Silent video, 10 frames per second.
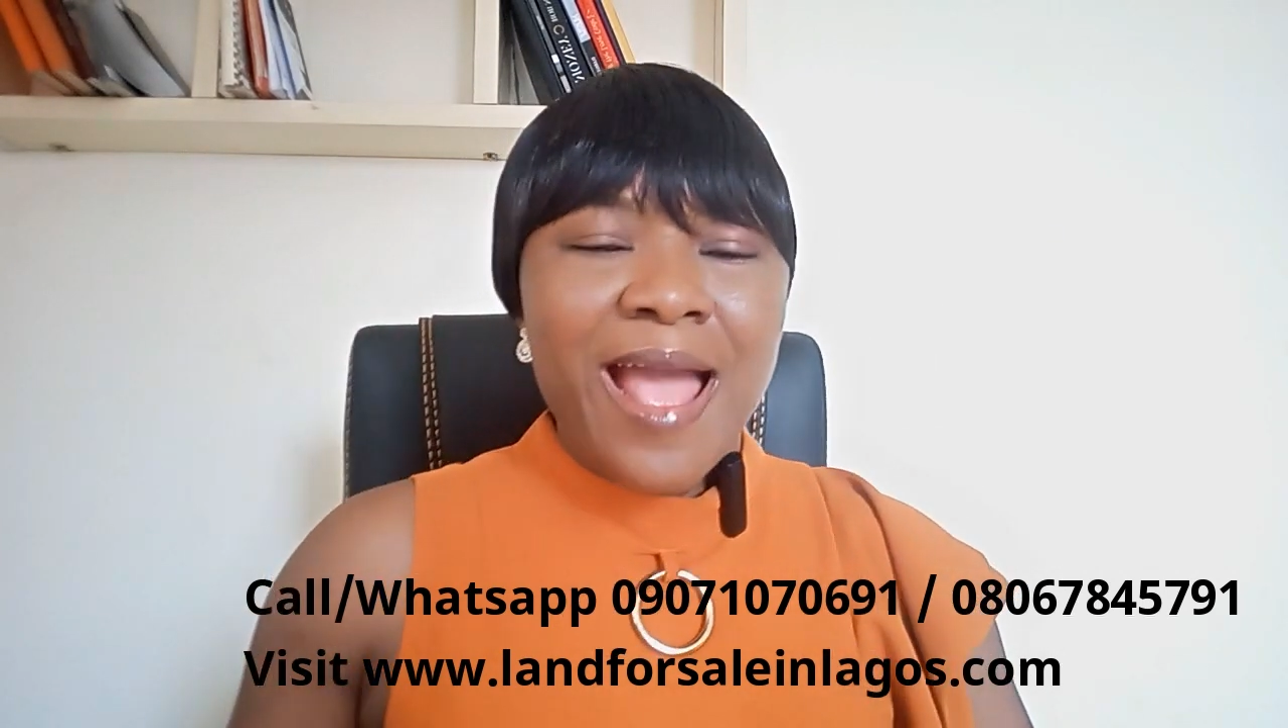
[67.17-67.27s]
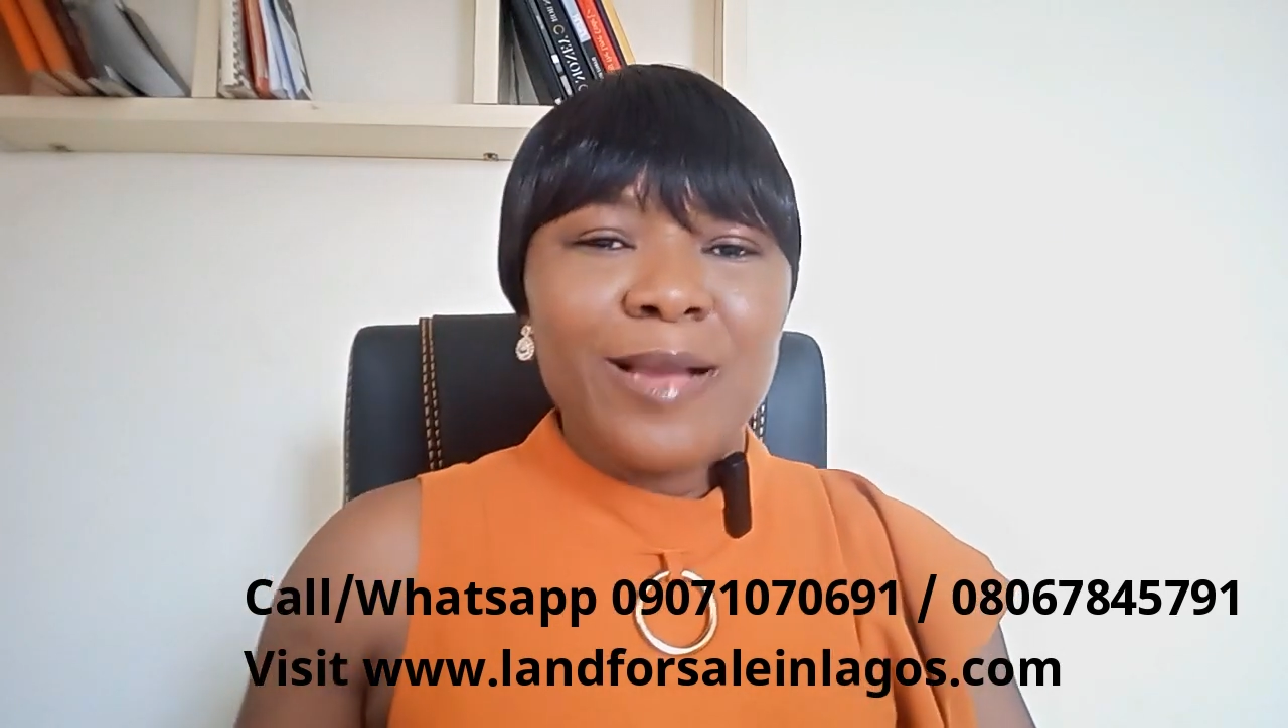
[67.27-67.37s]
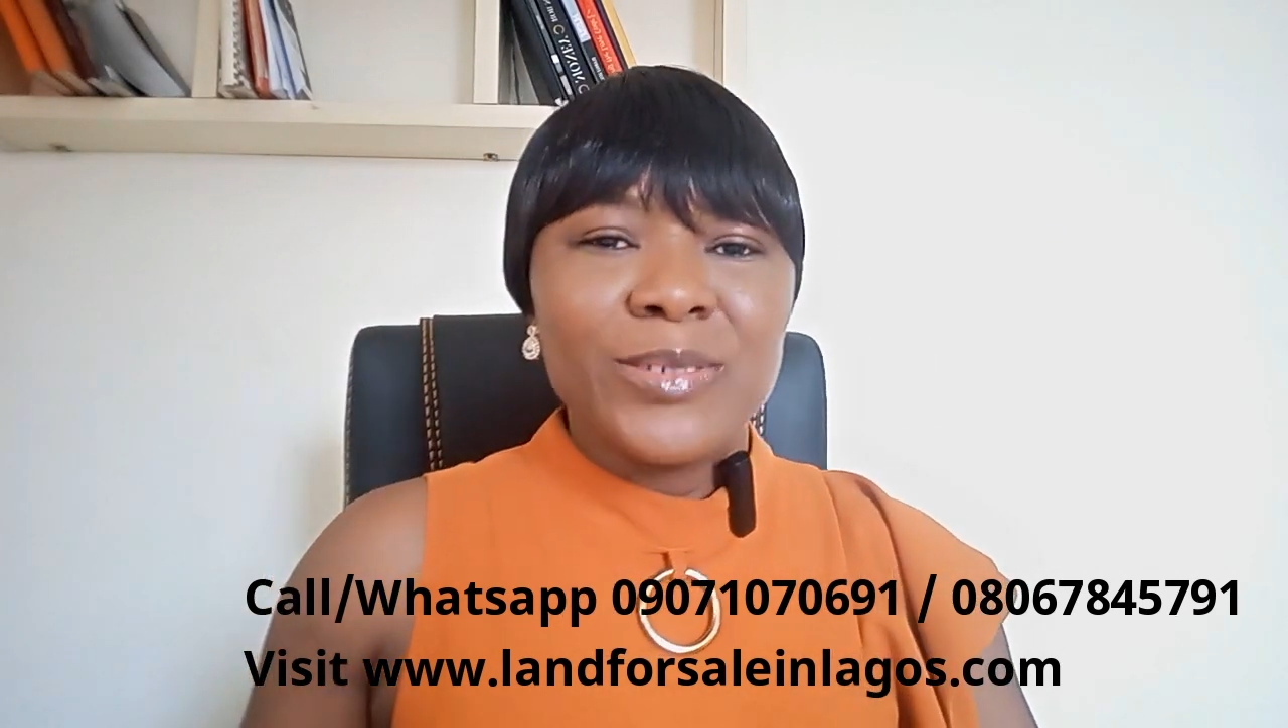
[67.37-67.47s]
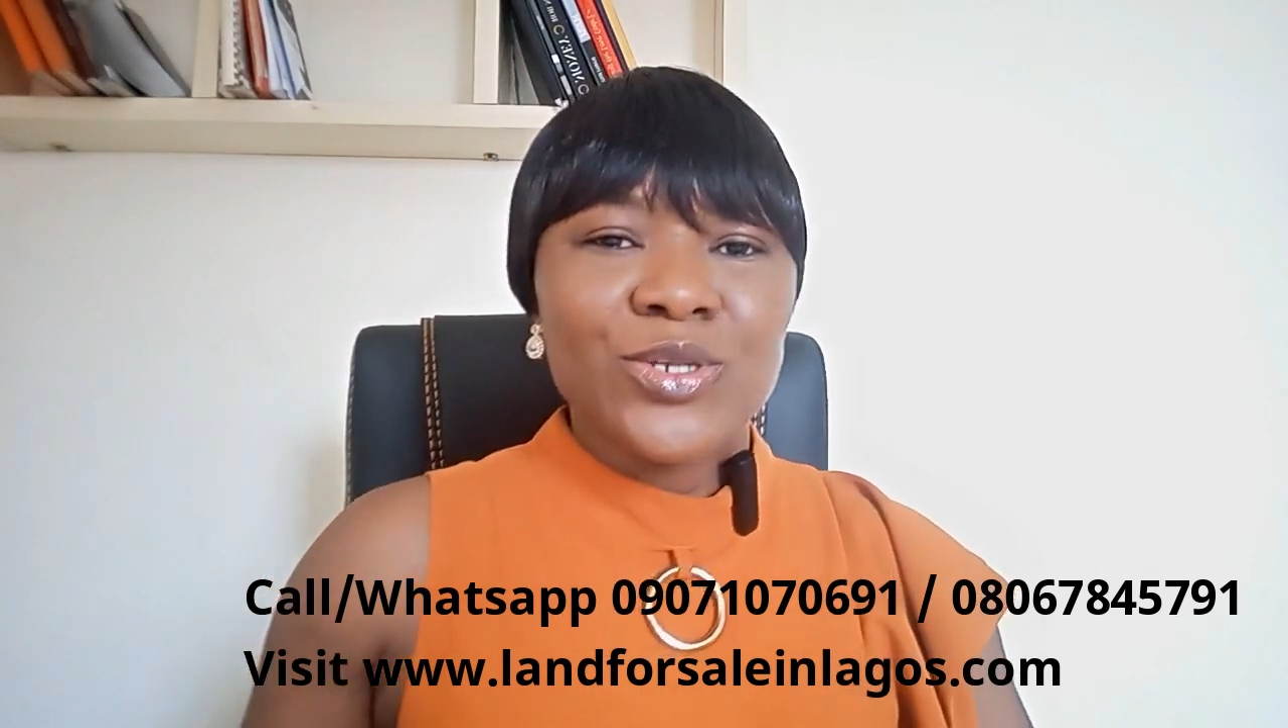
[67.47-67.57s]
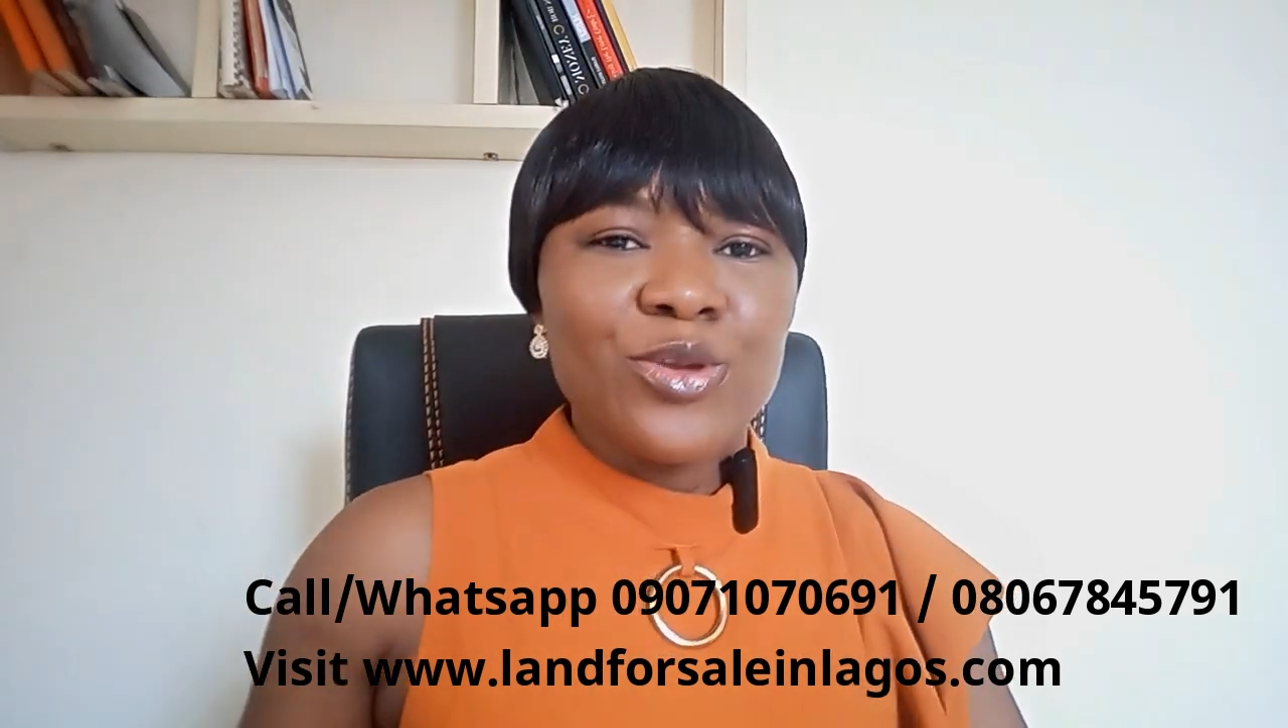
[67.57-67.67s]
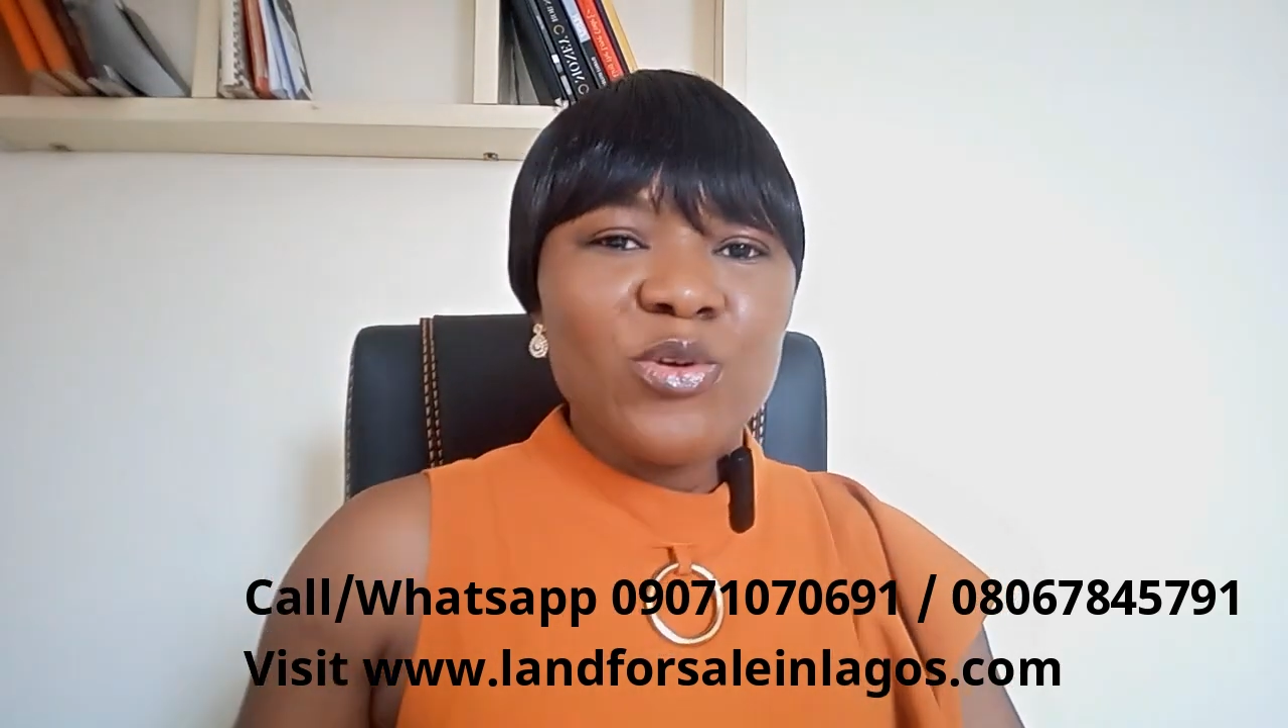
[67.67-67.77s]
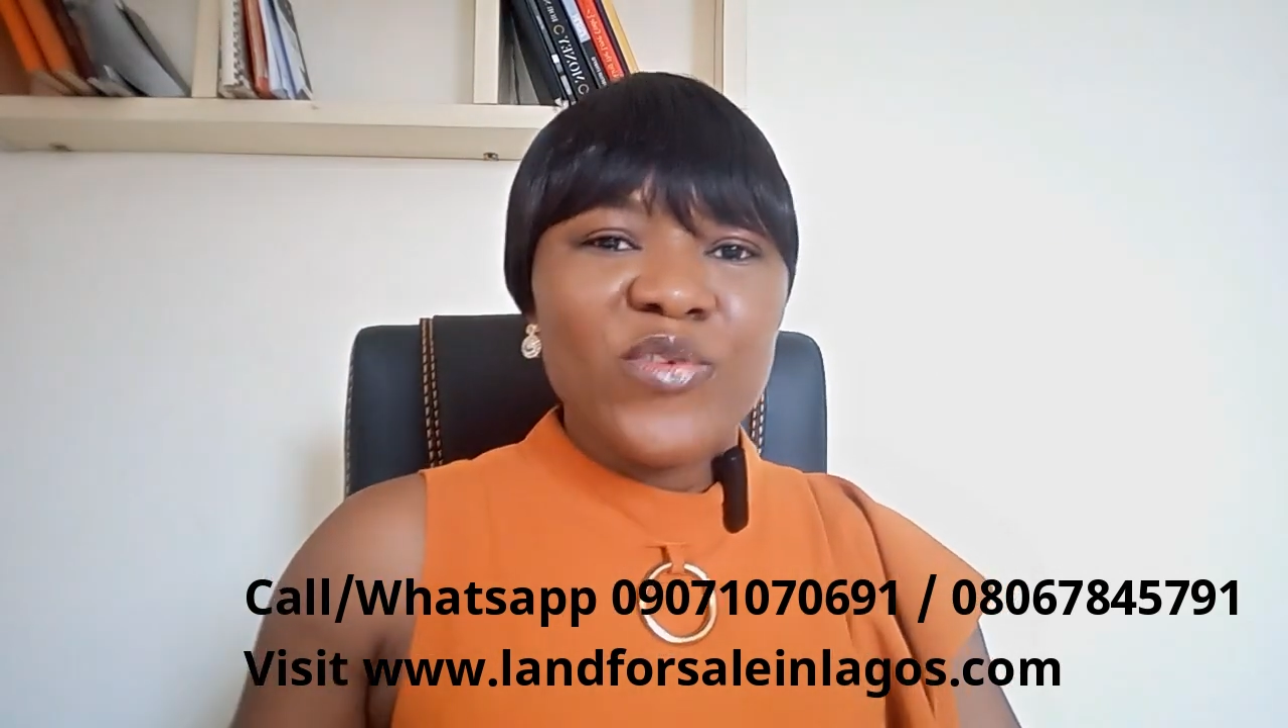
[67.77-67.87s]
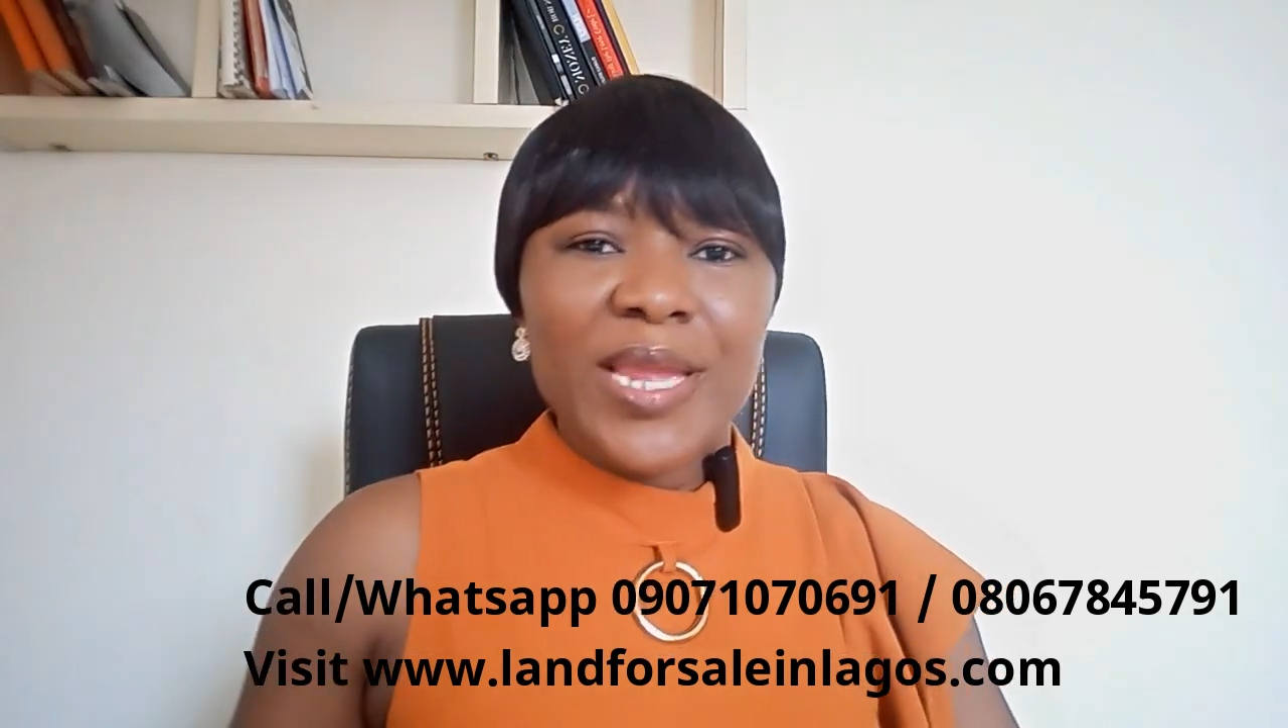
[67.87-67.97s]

I'm sure you've